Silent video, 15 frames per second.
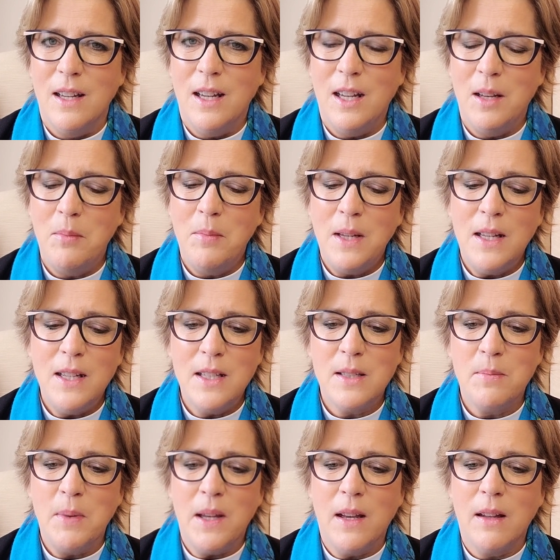It means
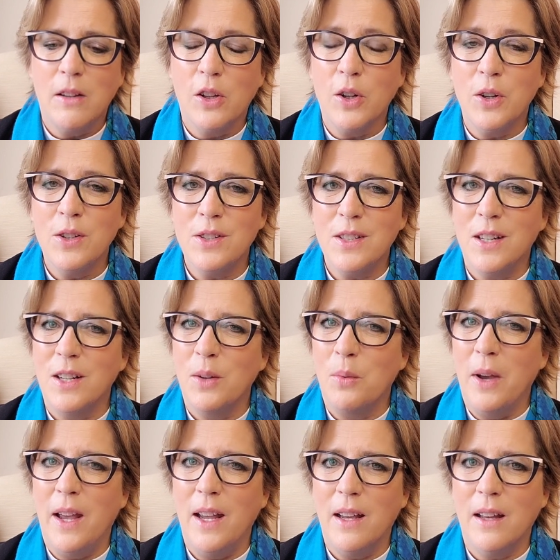being alert and
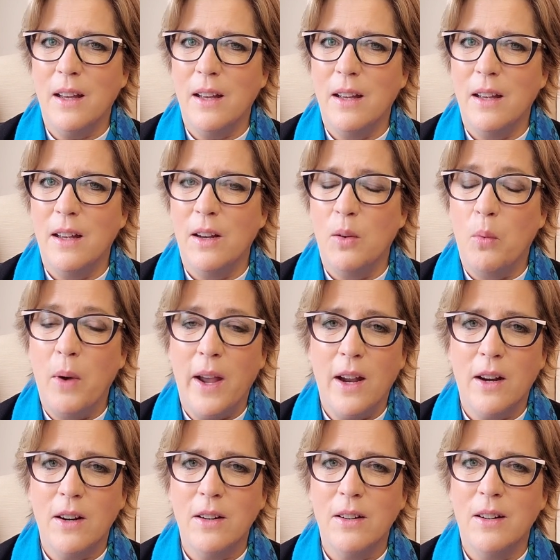awake and
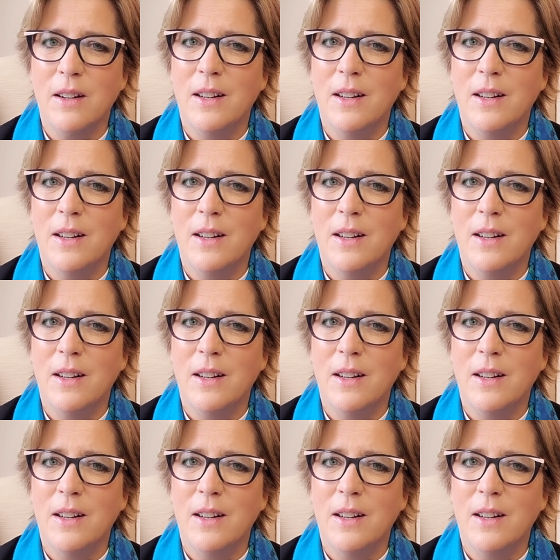aware